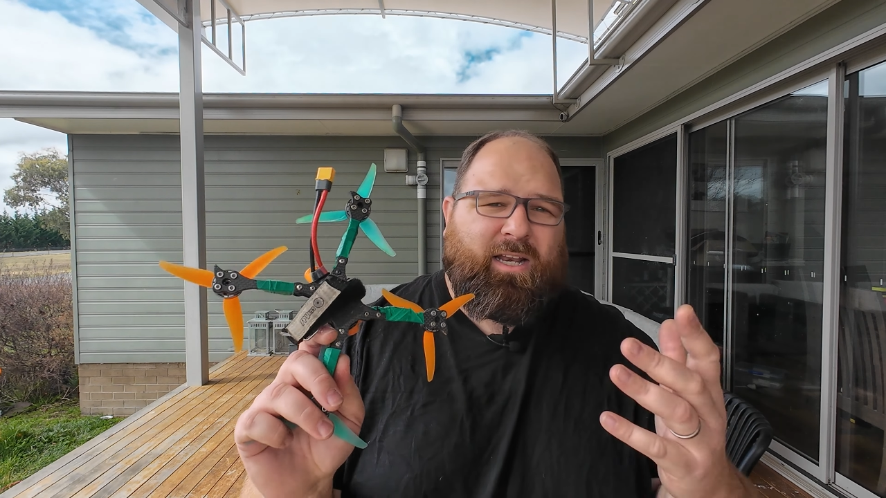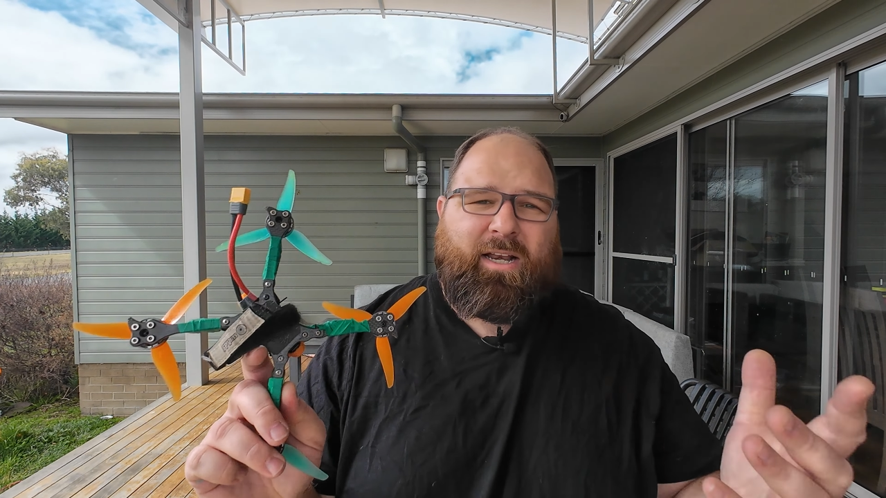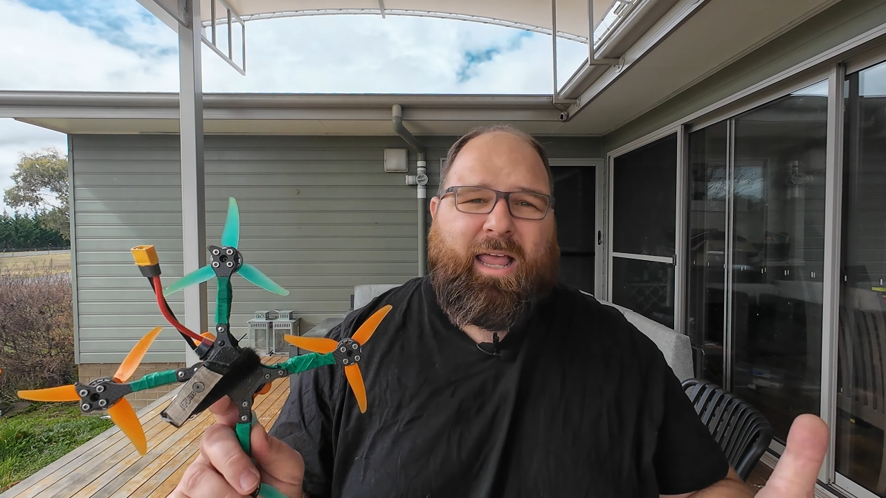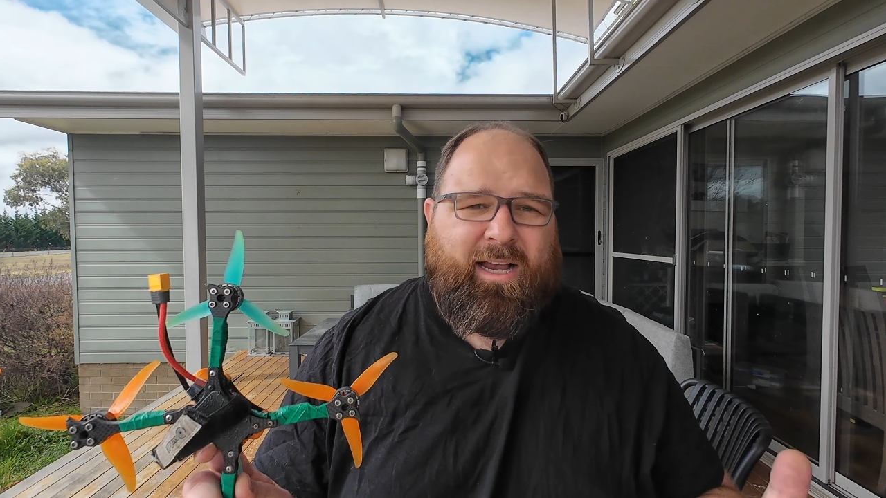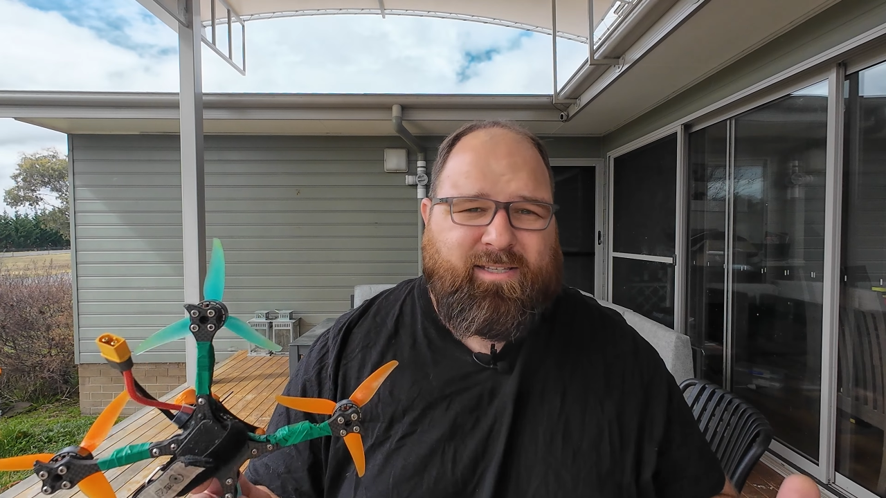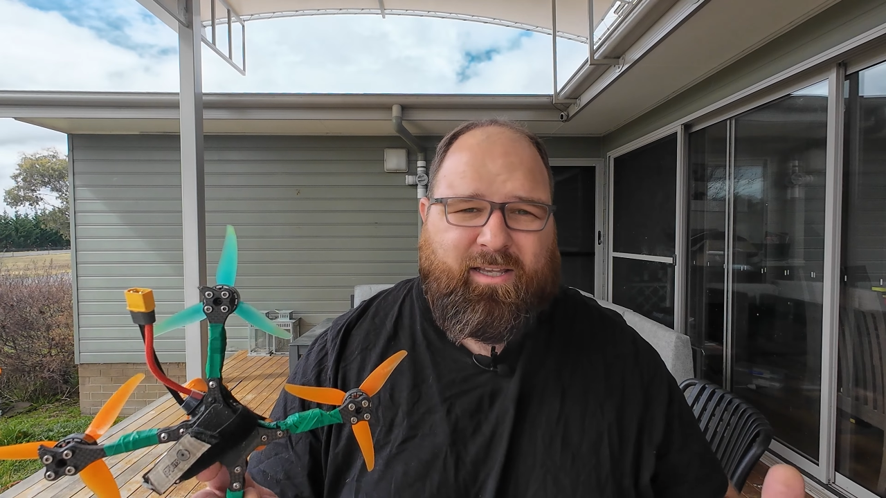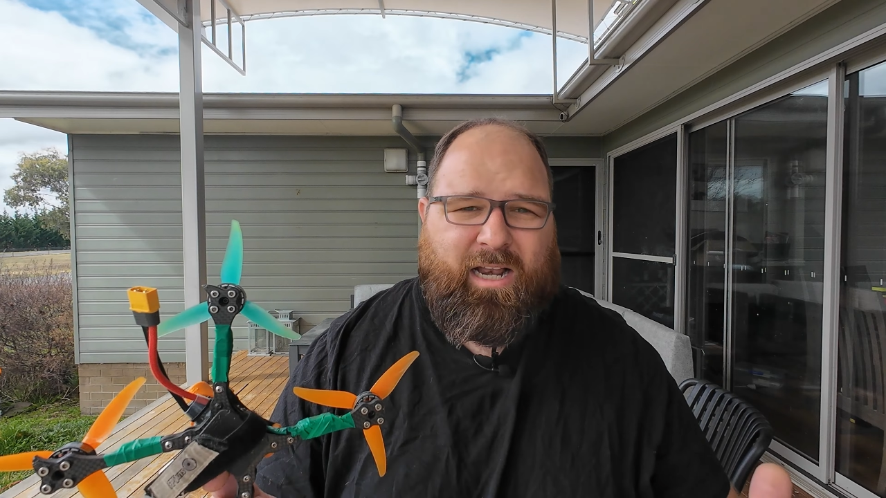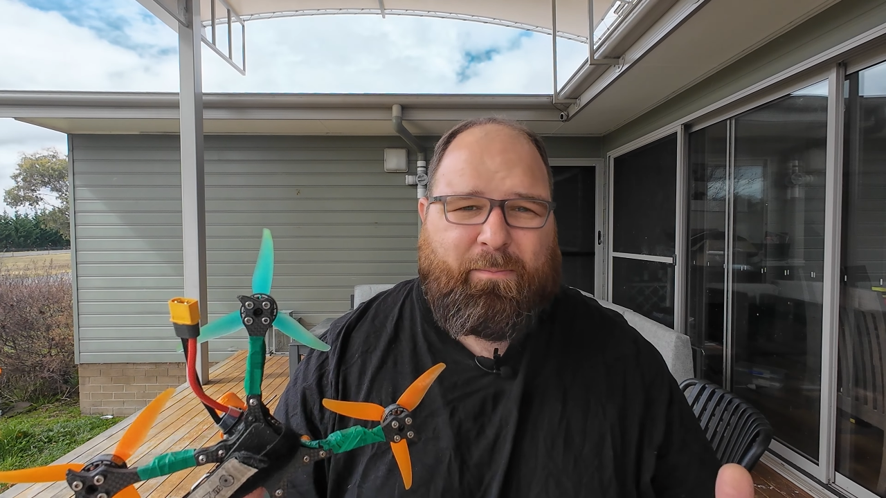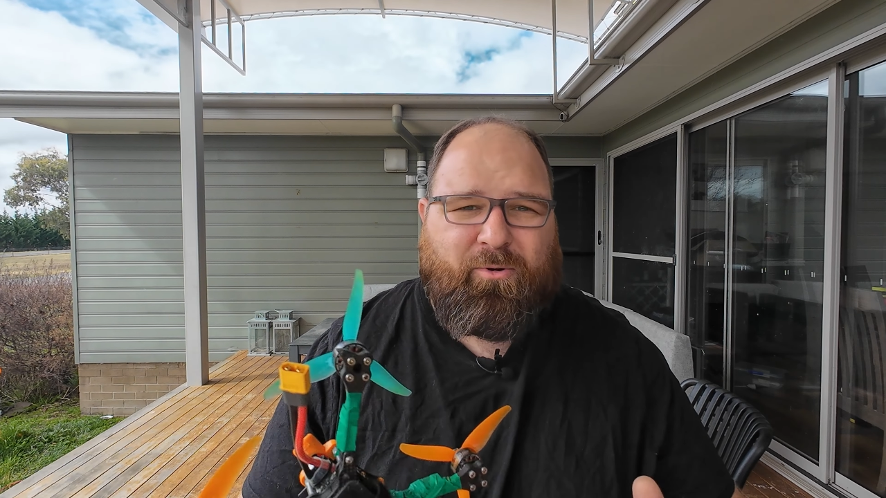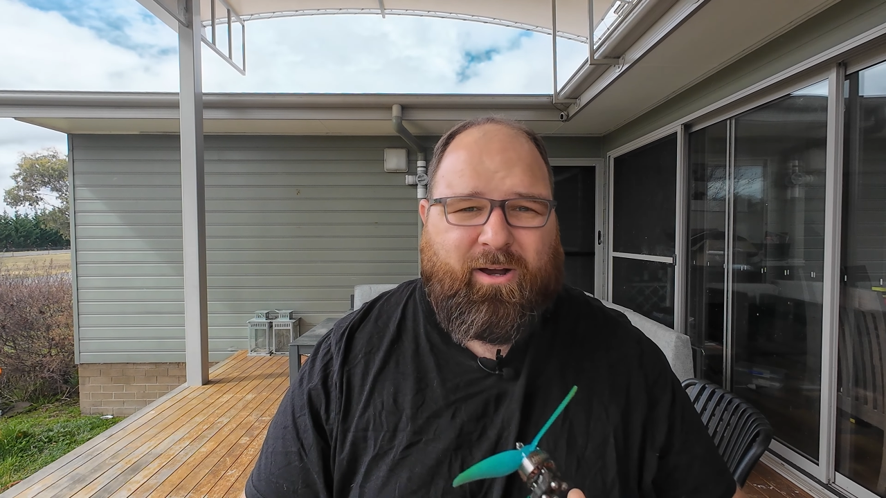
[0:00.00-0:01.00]
an excellent
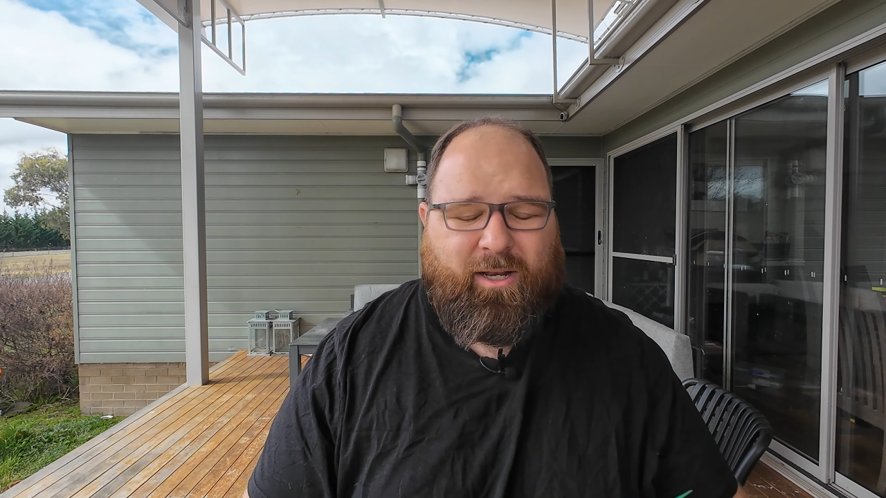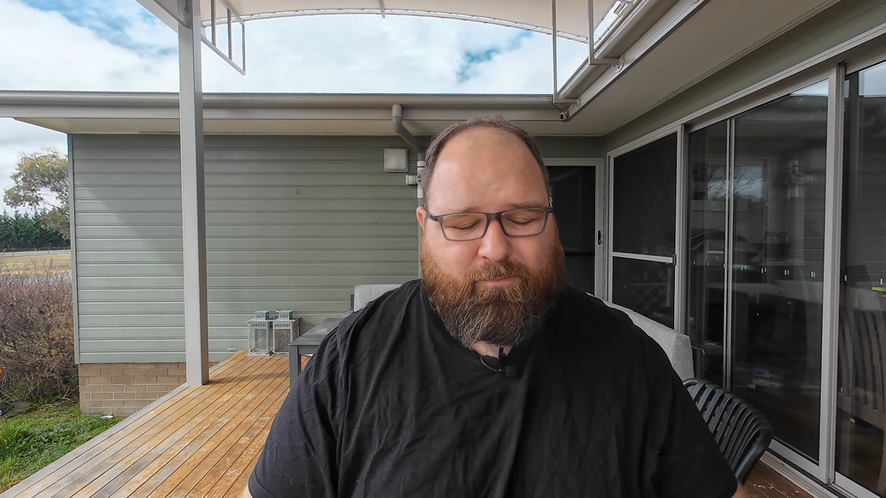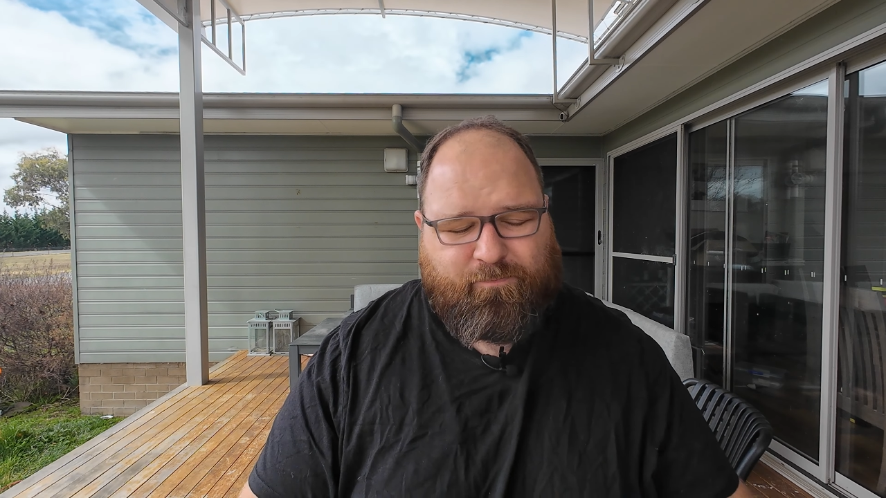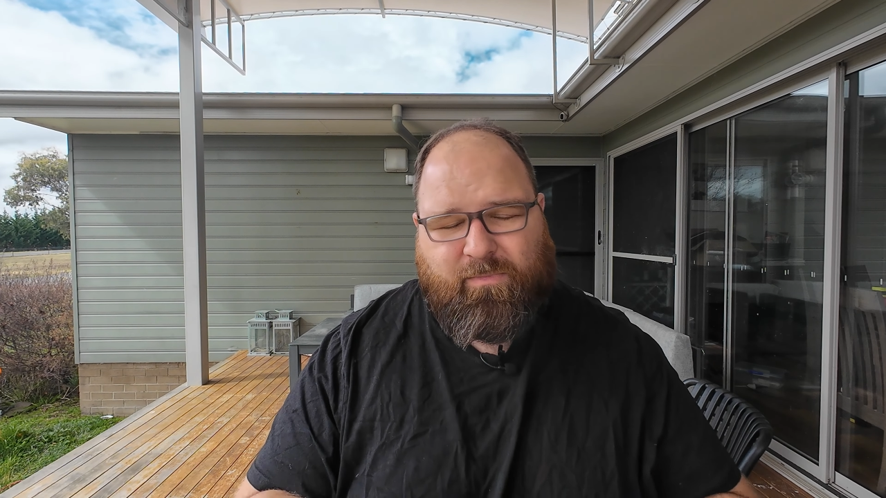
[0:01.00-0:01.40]
upgrade.